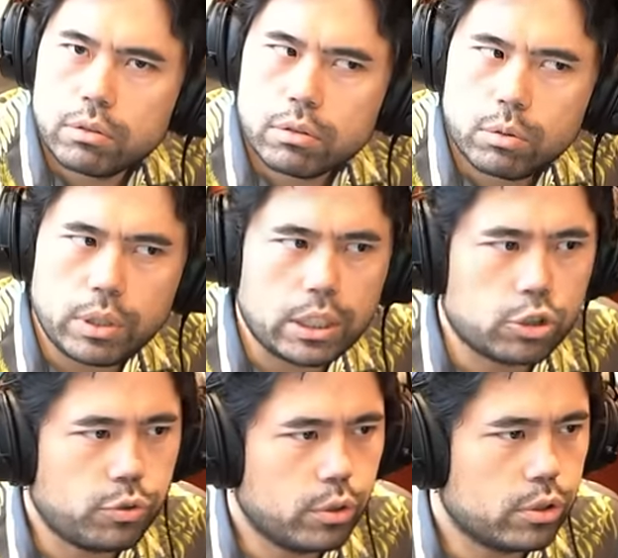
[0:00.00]
Queen
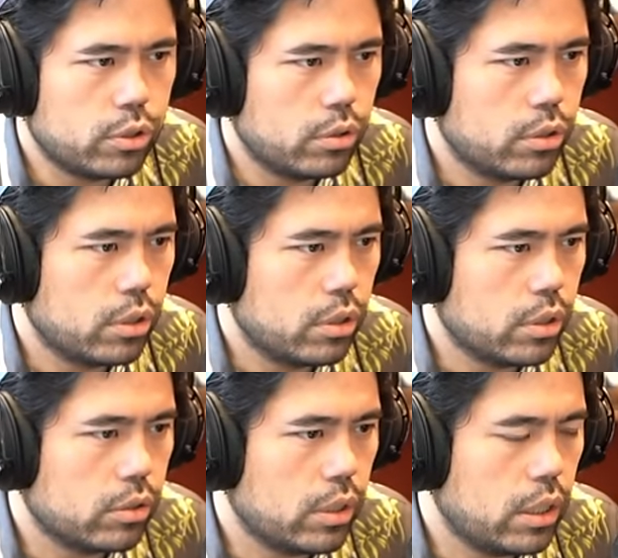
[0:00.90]
h4 is no good. Okay,
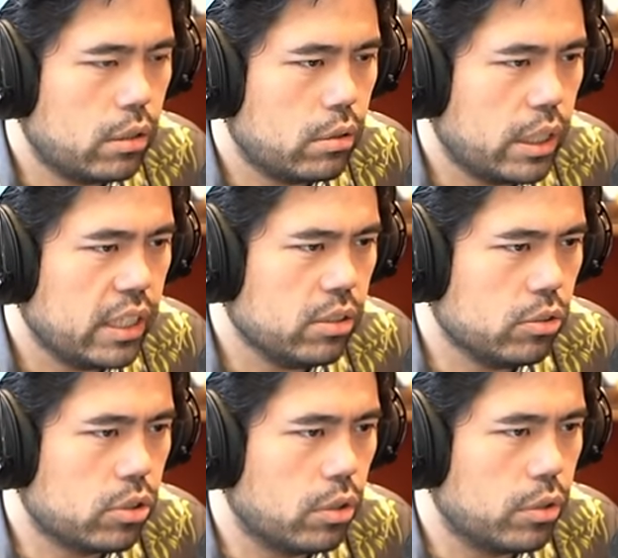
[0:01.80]
so I, I guess I'll
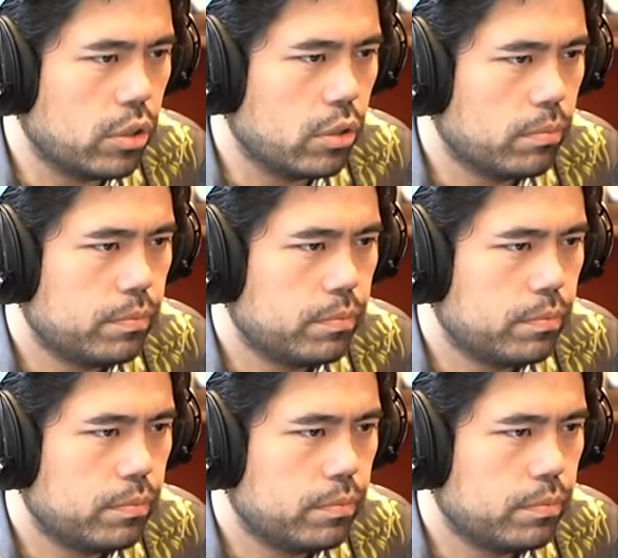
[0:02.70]
just go here.